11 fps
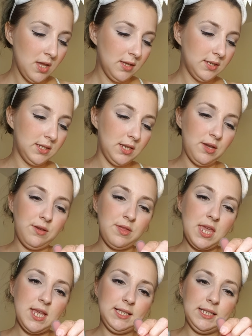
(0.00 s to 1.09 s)
So
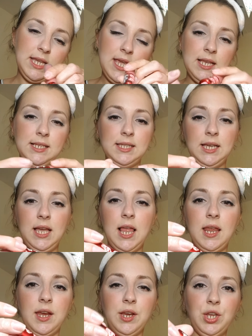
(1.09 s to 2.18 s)
this is the
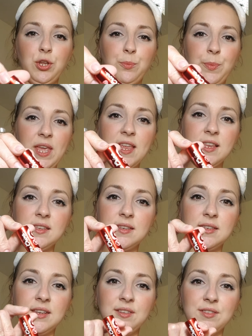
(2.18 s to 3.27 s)
colour Cupid.
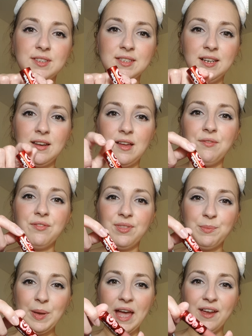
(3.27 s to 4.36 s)
Don't you just love the
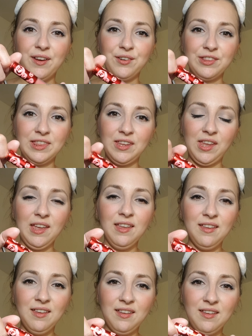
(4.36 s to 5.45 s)
pattern on the
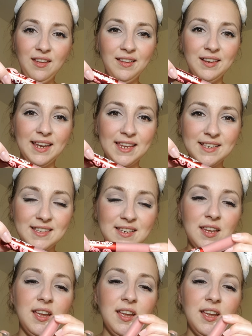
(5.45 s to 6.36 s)
lid?